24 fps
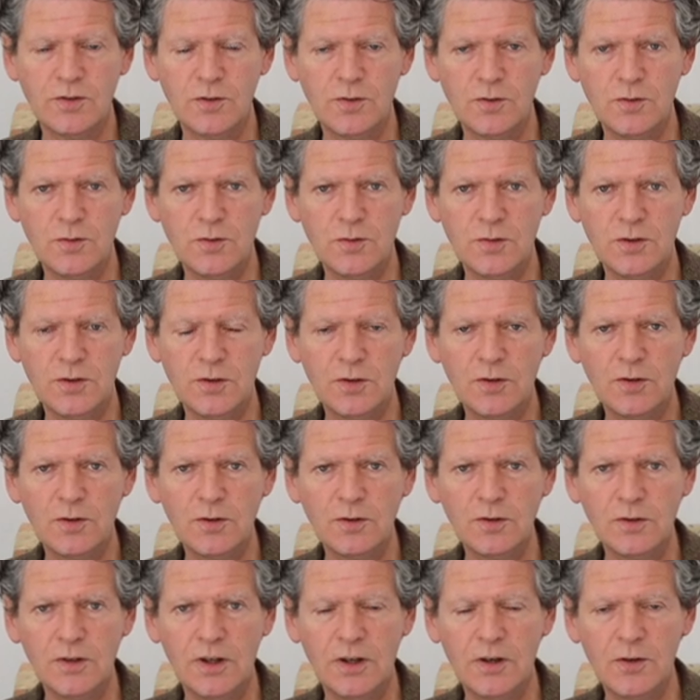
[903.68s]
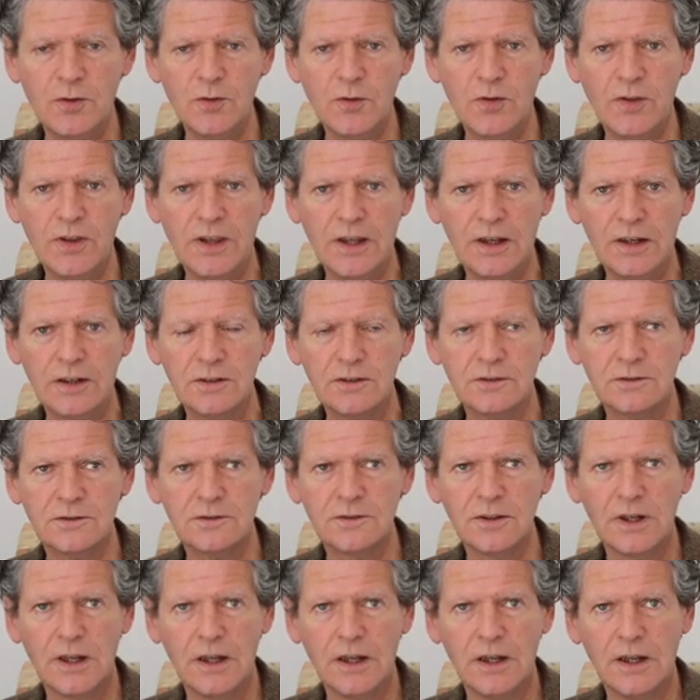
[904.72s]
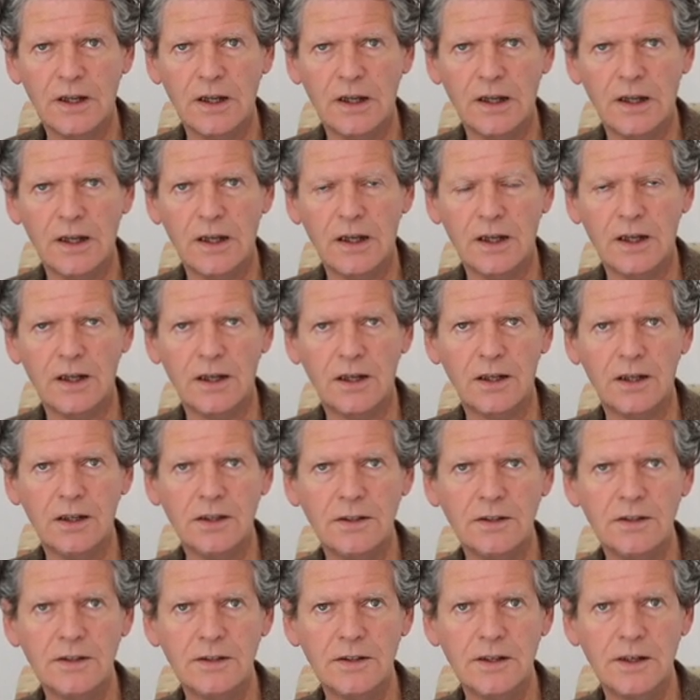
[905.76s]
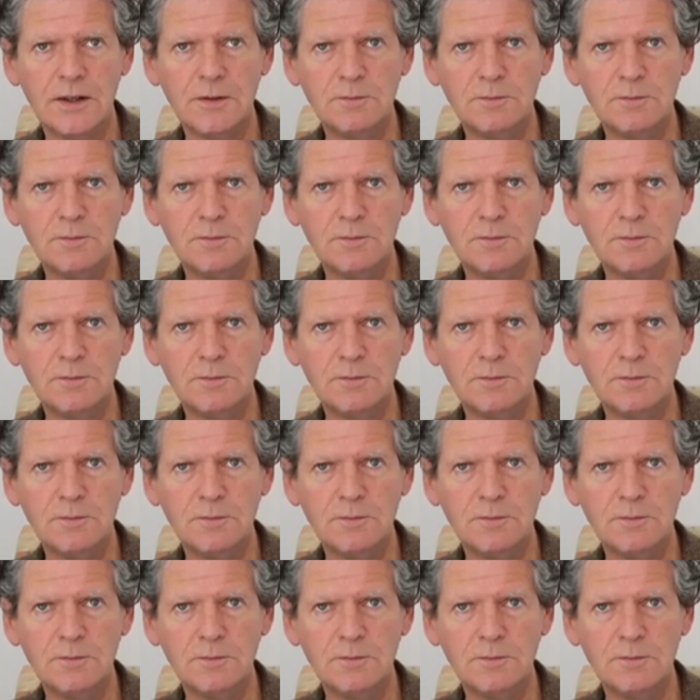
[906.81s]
to you all out there, and